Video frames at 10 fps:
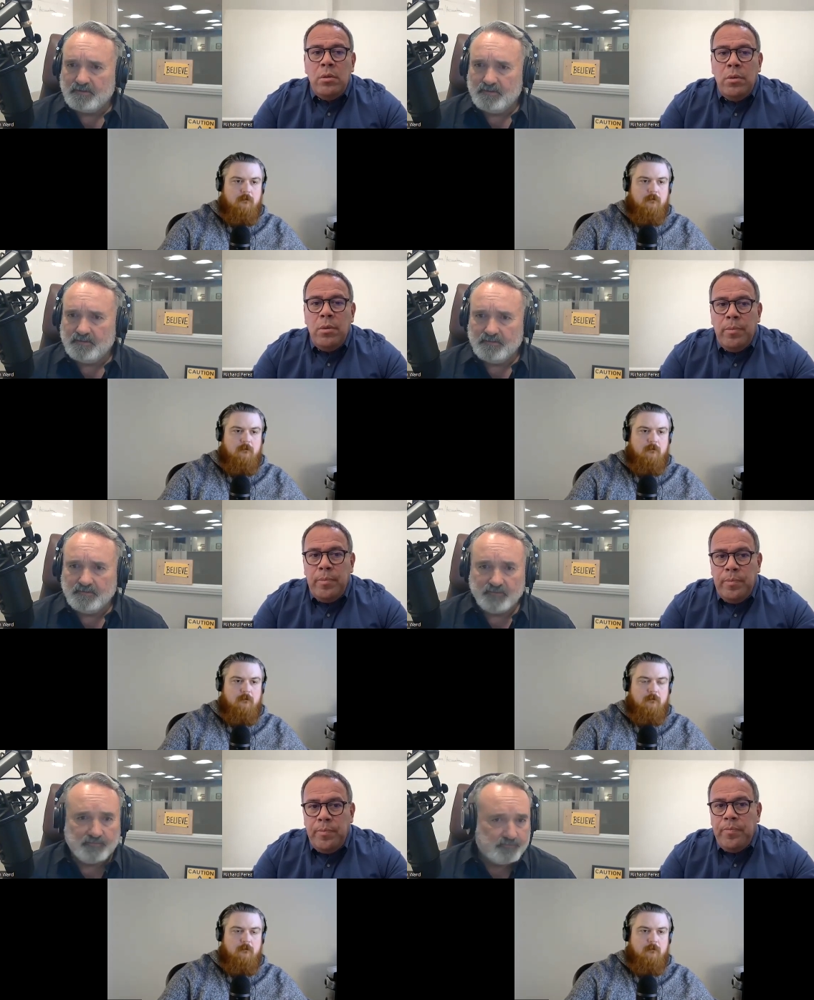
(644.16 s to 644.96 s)

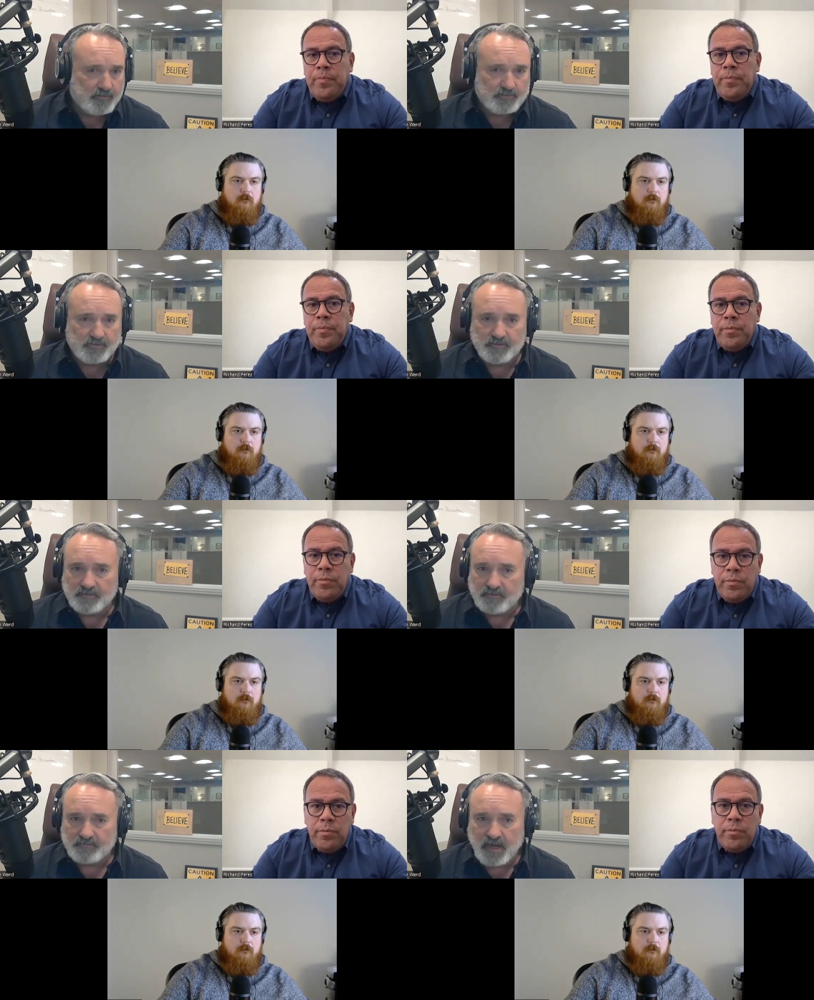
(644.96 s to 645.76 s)
Speaker 1: to even folks who
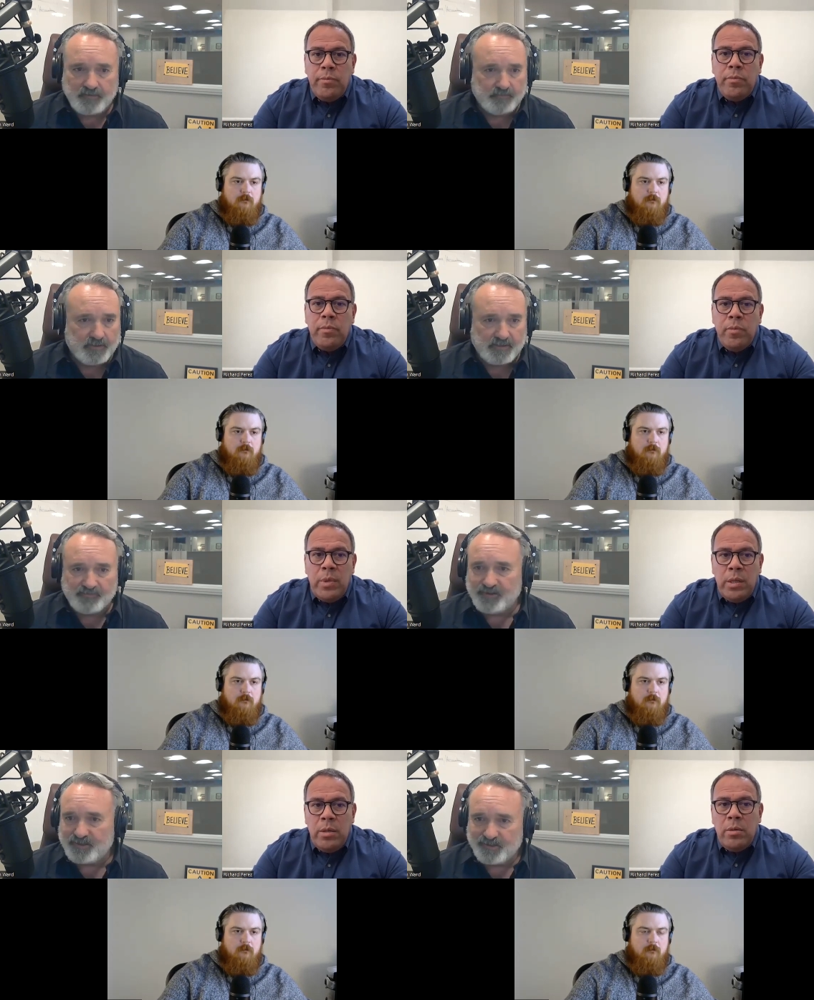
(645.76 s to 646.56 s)
are not being
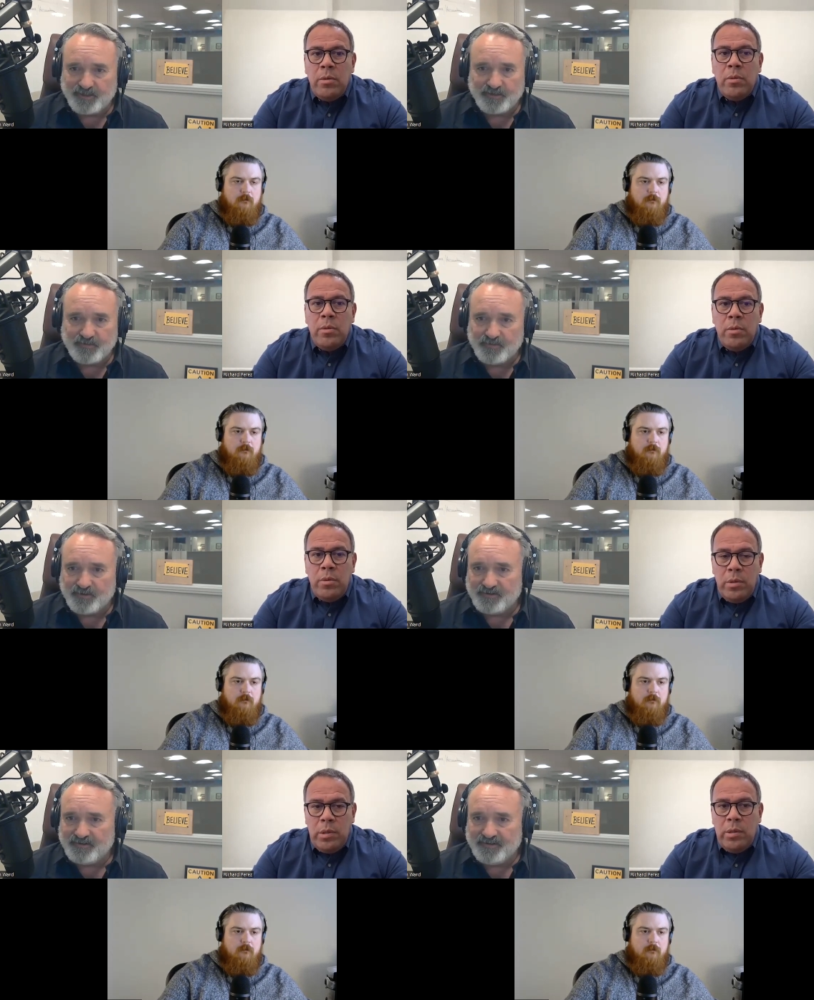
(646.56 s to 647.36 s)
invested in,
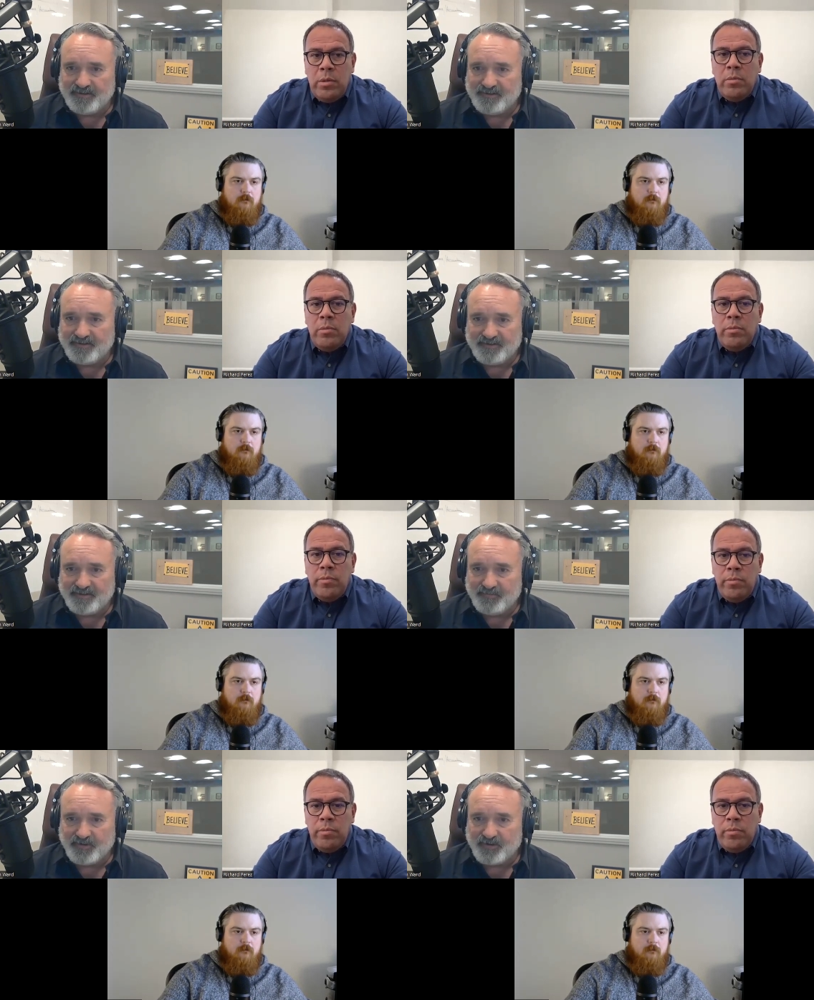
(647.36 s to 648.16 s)
or
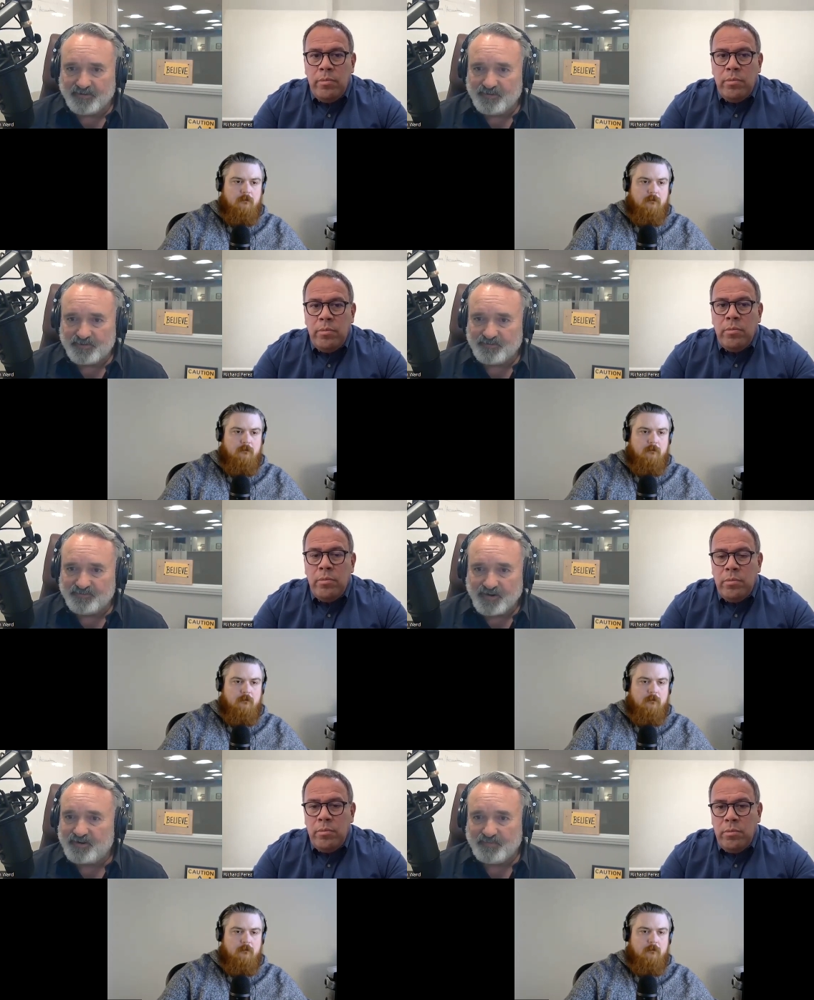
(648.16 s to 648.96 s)
uh, all those are
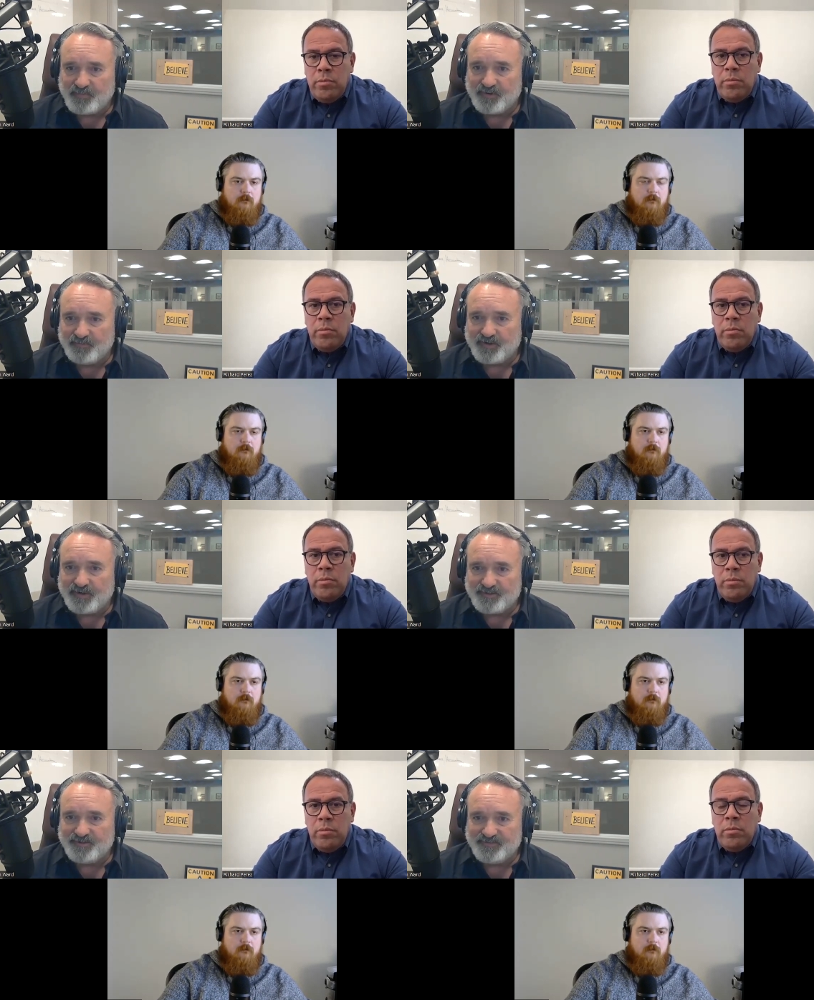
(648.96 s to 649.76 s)
very important
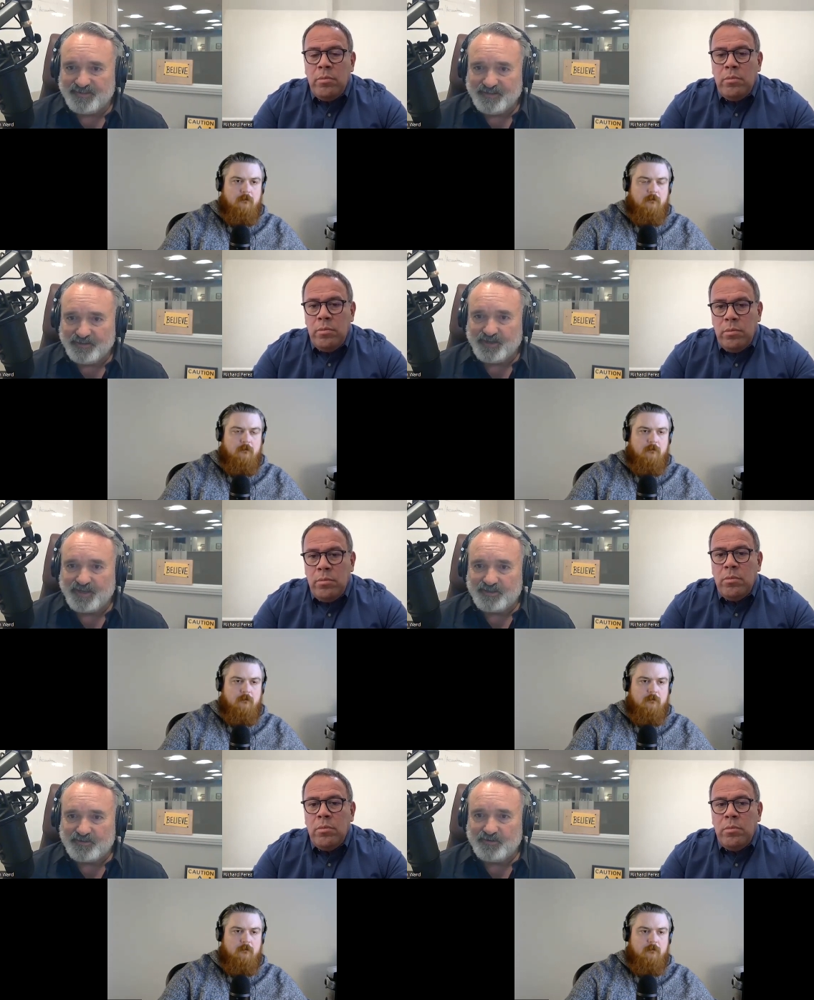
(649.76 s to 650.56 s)
parts of
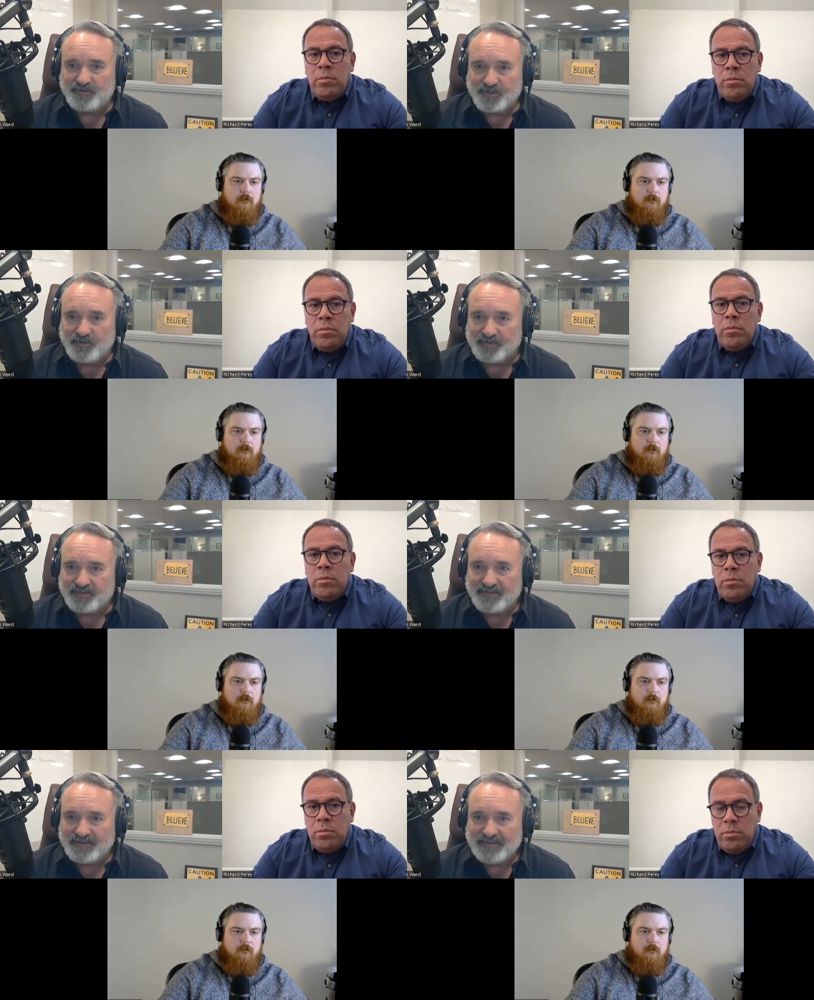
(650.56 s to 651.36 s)
looking at your own
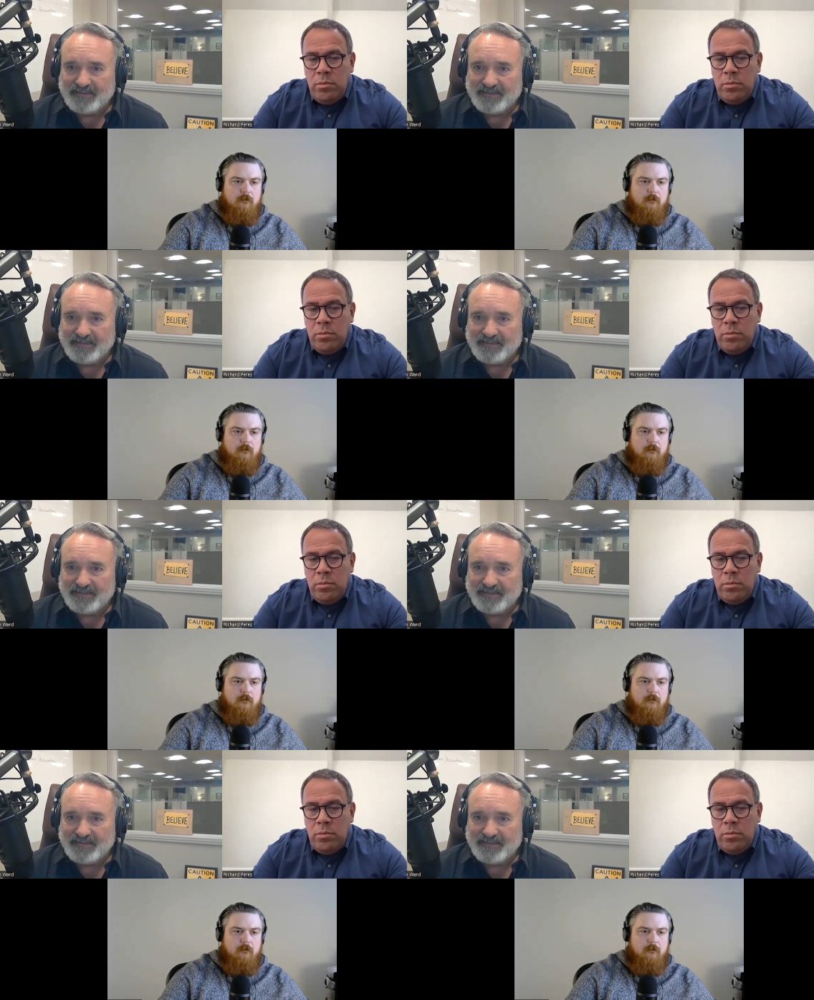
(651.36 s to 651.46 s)
company